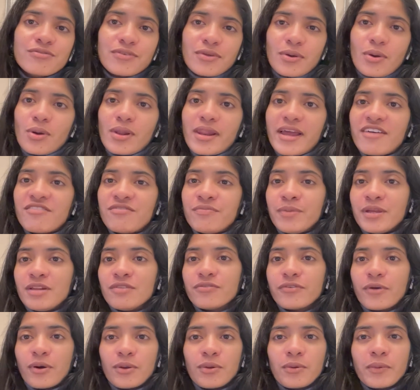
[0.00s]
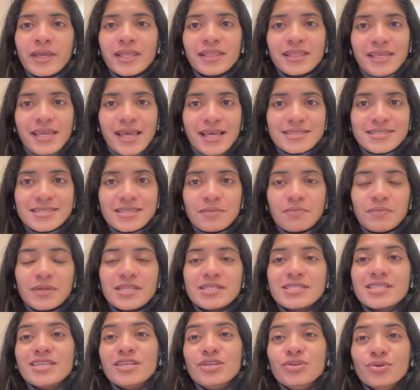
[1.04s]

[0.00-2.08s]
y'all have been following the HCPC,